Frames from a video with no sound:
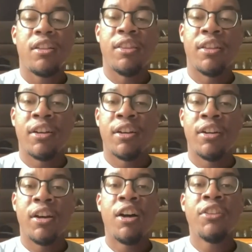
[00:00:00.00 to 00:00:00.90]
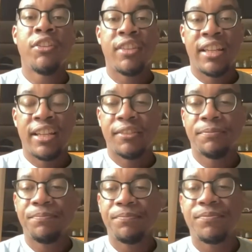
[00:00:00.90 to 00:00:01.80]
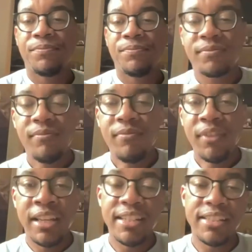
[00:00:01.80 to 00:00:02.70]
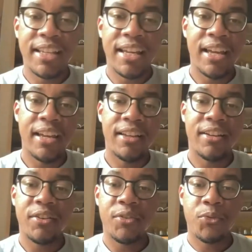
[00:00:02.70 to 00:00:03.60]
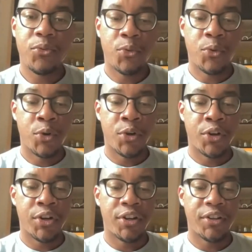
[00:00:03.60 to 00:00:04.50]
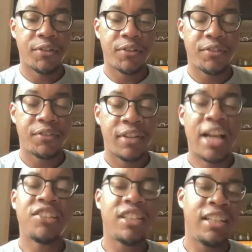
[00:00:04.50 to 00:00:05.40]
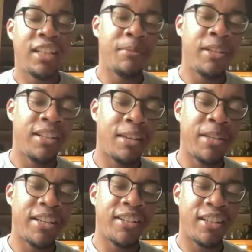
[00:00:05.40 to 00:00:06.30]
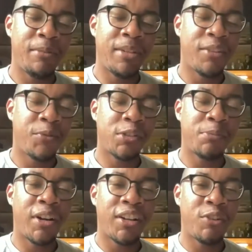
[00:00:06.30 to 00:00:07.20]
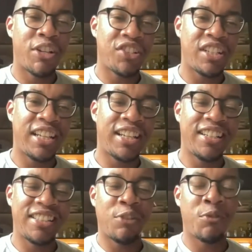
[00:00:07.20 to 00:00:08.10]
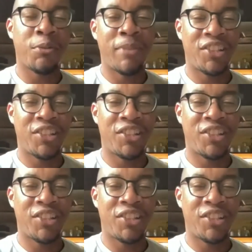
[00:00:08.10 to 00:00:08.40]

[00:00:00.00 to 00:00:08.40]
The other thing is that let me hear the first part of the question again, because I want to